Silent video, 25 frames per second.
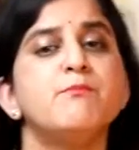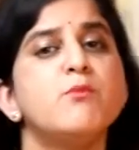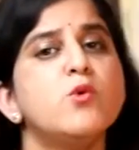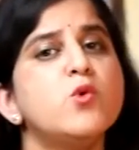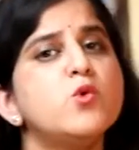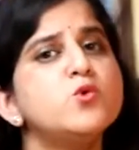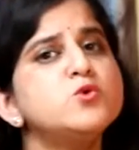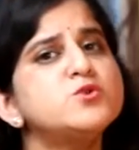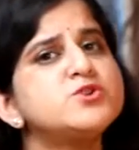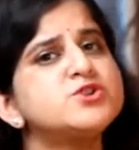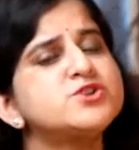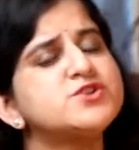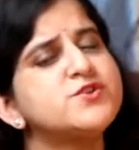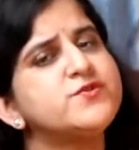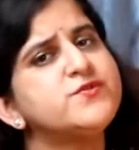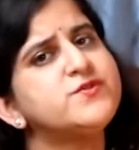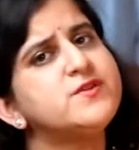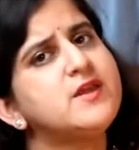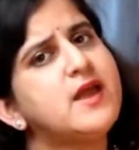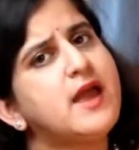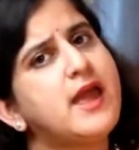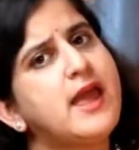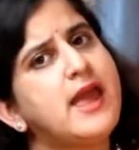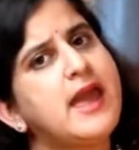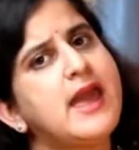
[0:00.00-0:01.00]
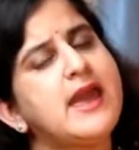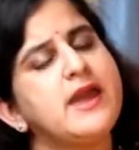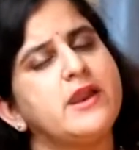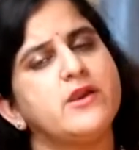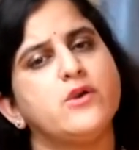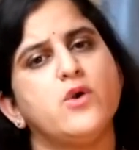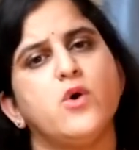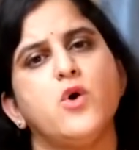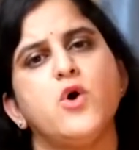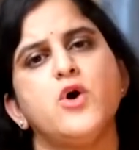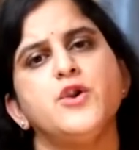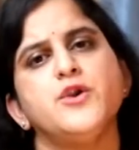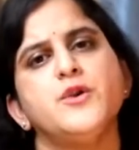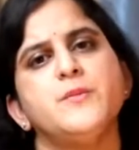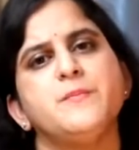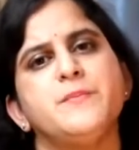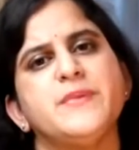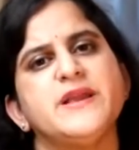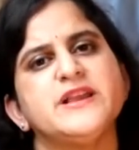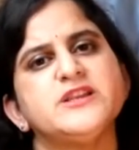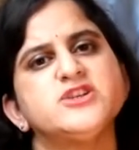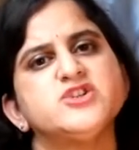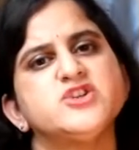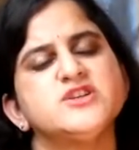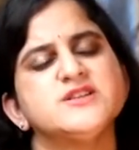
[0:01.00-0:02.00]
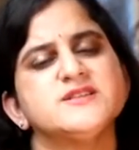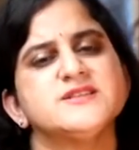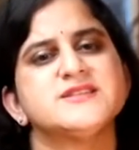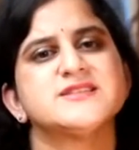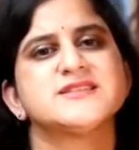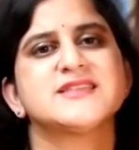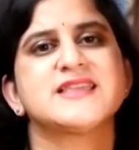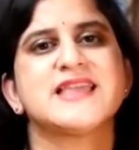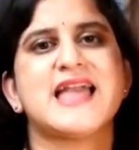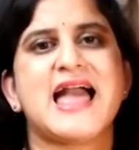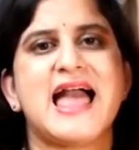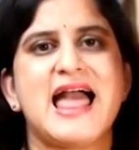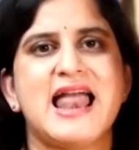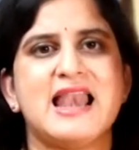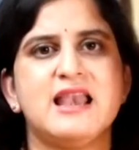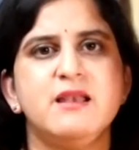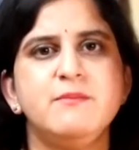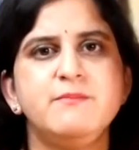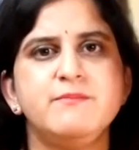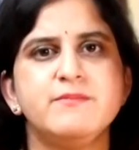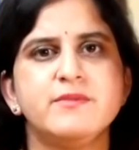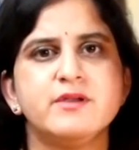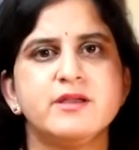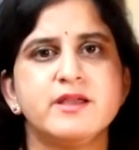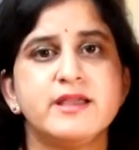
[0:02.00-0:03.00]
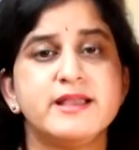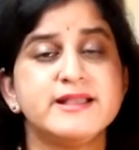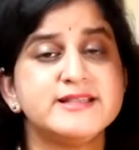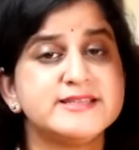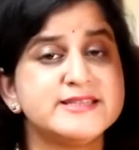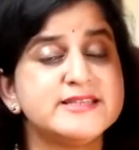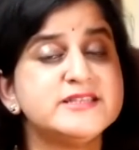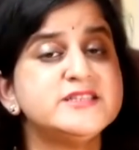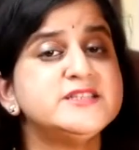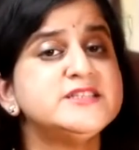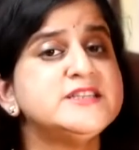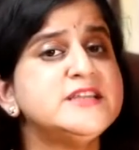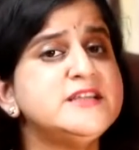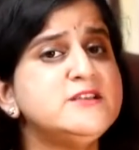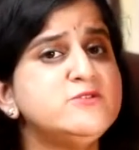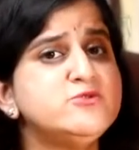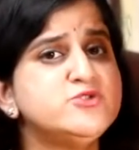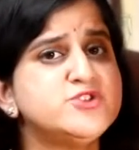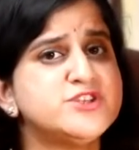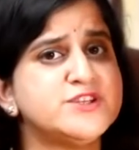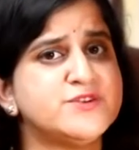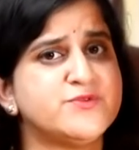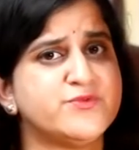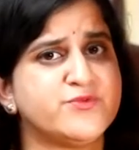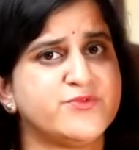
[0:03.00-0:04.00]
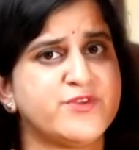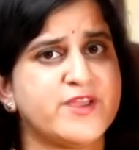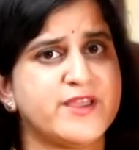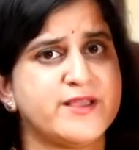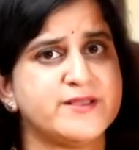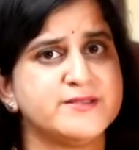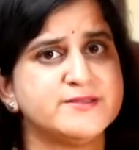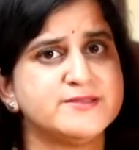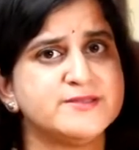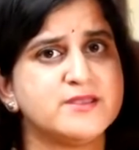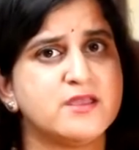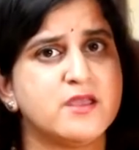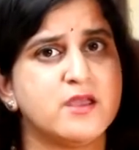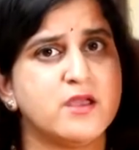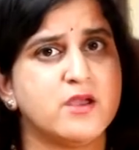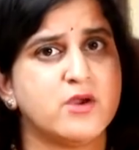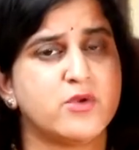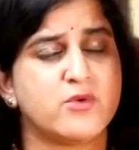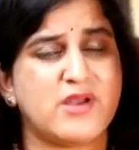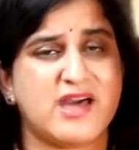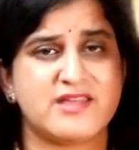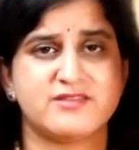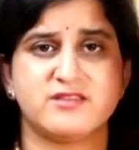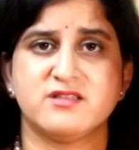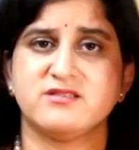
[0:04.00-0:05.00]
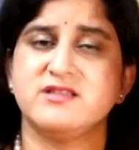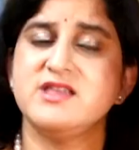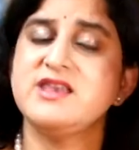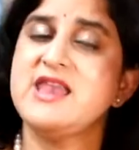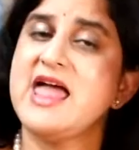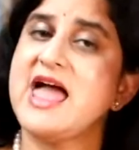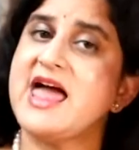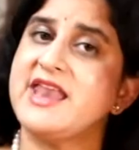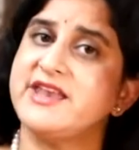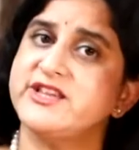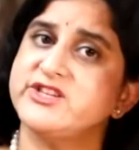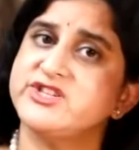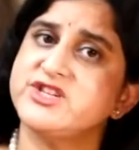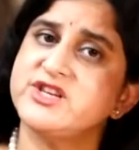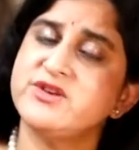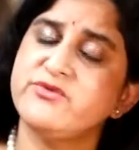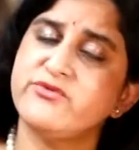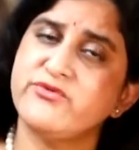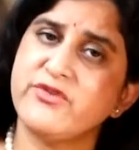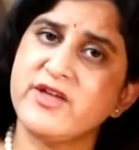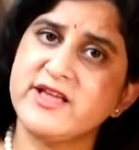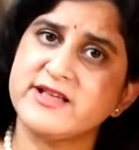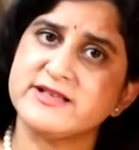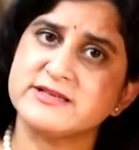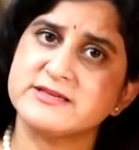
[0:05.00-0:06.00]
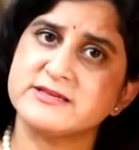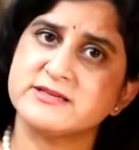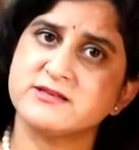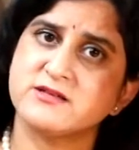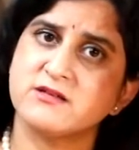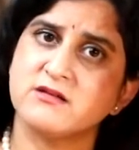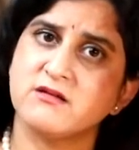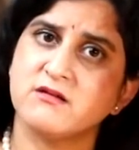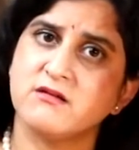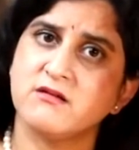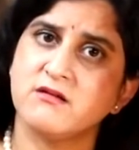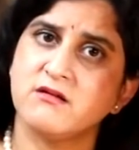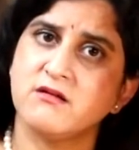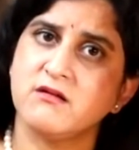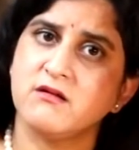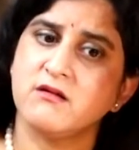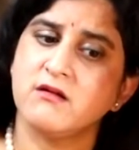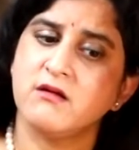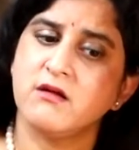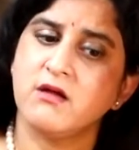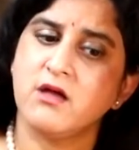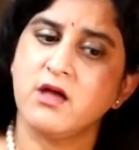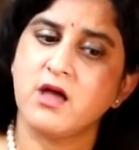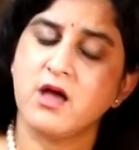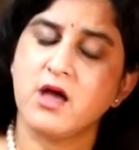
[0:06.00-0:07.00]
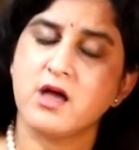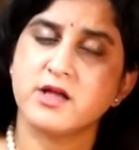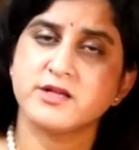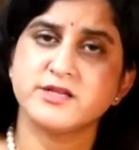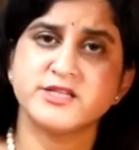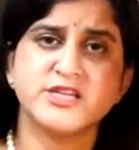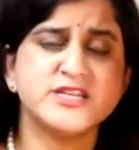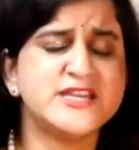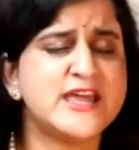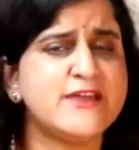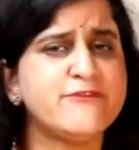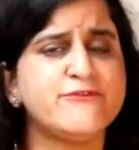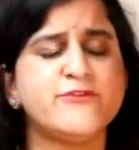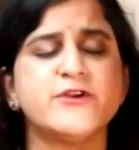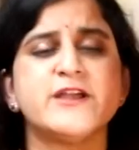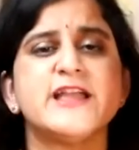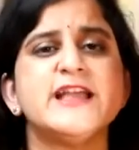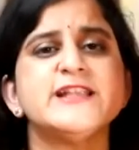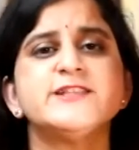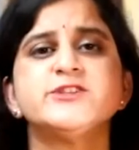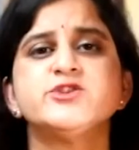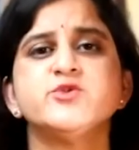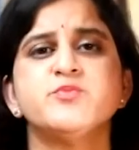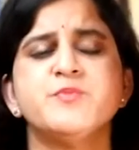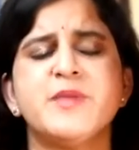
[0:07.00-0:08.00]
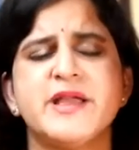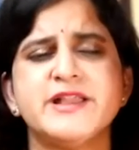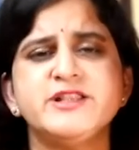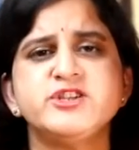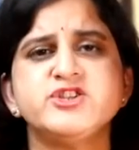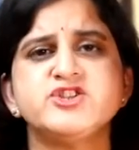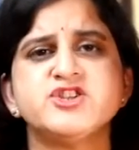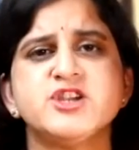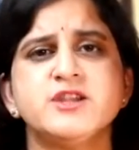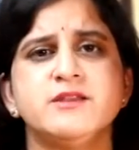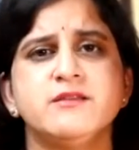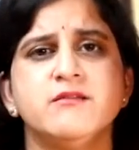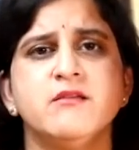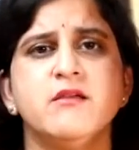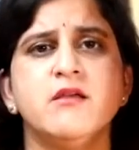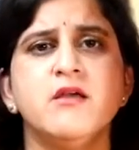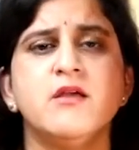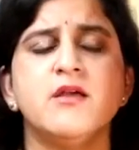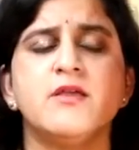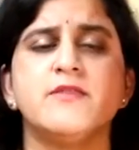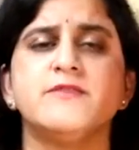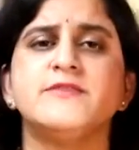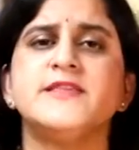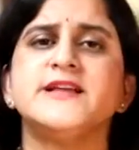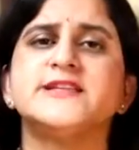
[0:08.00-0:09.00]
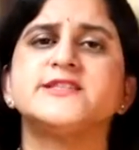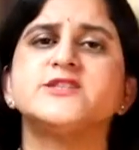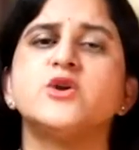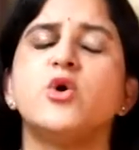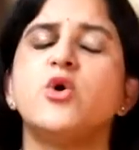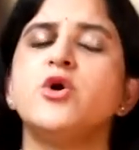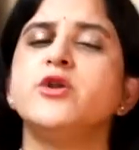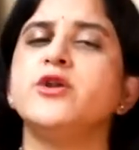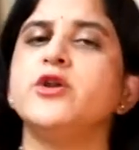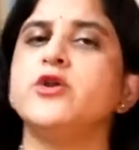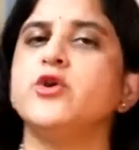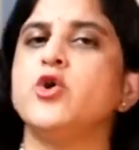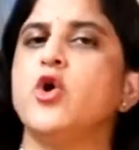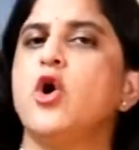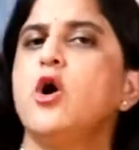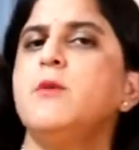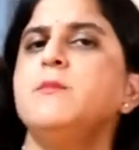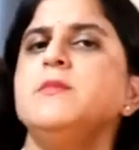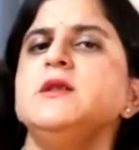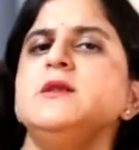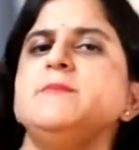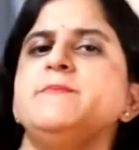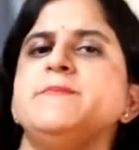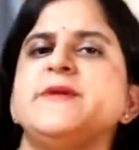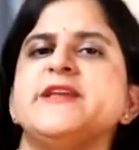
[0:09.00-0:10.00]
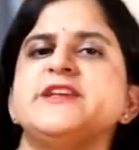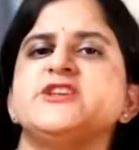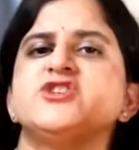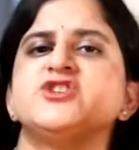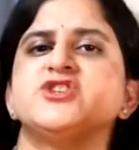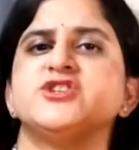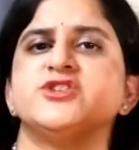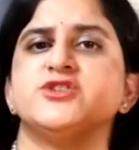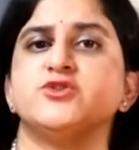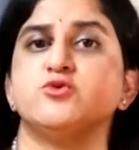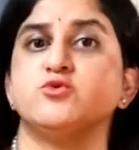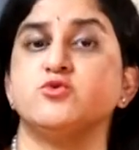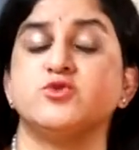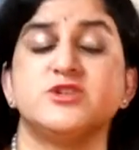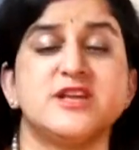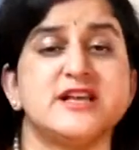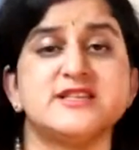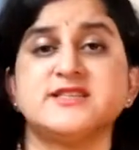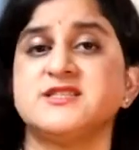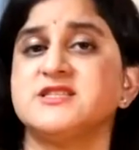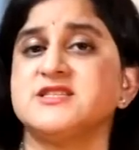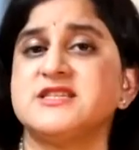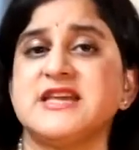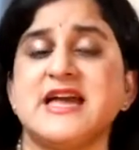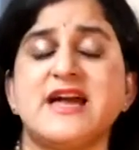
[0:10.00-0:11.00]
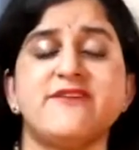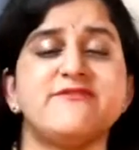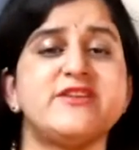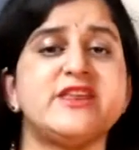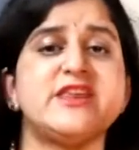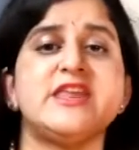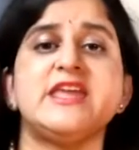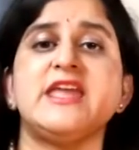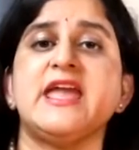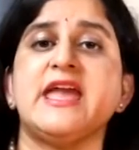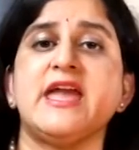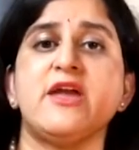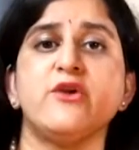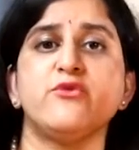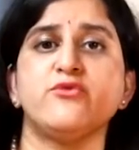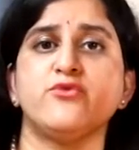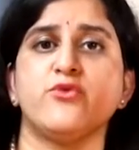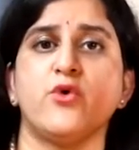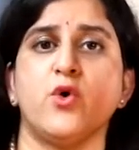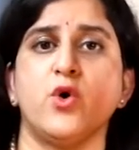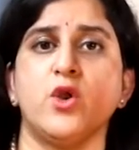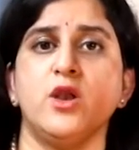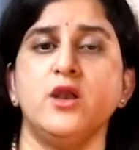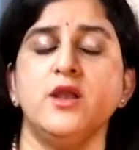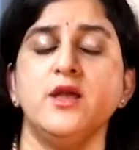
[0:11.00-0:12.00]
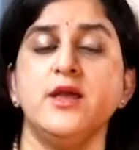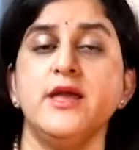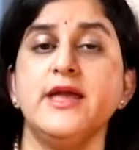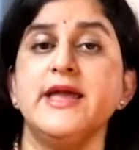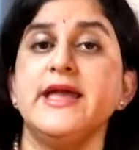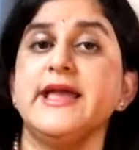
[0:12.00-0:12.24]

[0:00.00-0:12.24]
most of the hair on a patient's scalp is in telogen phase rather than anagen phase. Did I forget to mention that on a normal patient who doesn't have any hair fall,